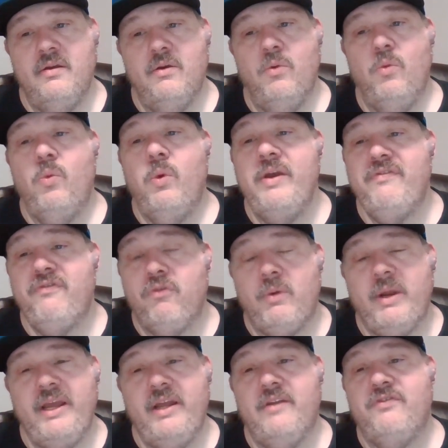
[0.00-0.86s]
Whiff
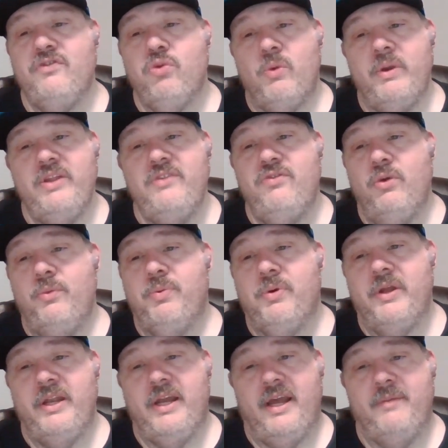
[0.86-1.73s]
rate of
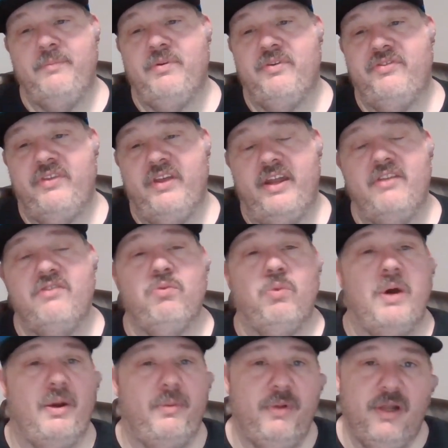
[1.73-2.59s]
22.9% is
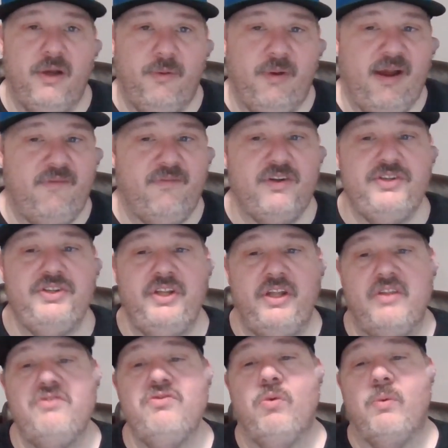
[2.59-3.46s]
well below average in
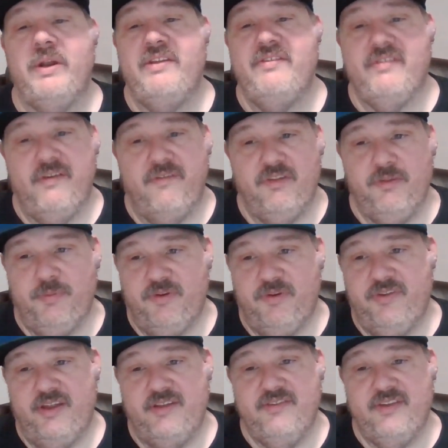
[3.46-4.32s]
the 27th
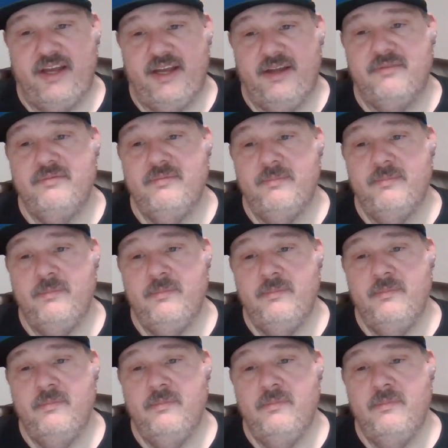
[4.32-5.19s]
percentile.
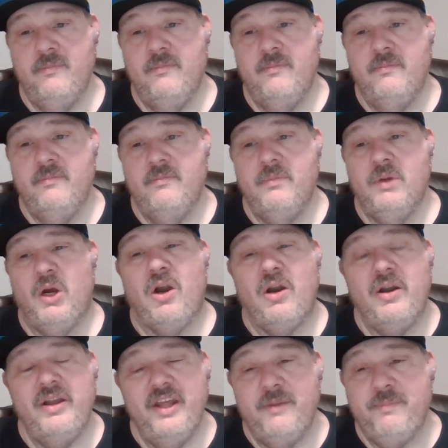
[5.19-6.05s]

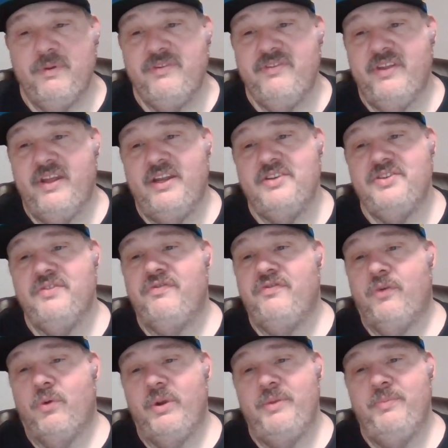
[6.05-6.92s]
Hard hit percentage of
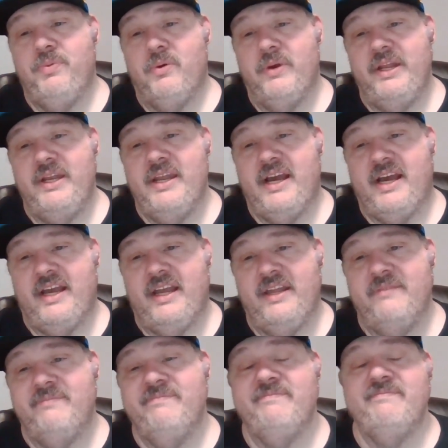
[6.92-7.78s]

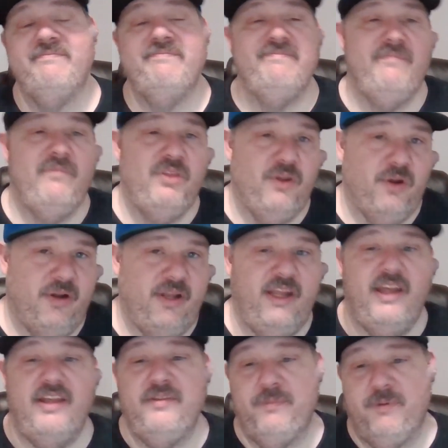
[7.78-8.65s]
40.9,
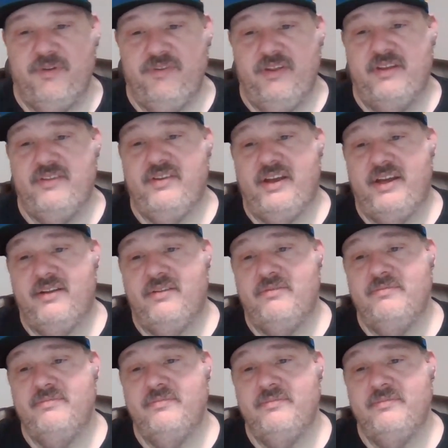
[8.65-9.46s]
38th percentile.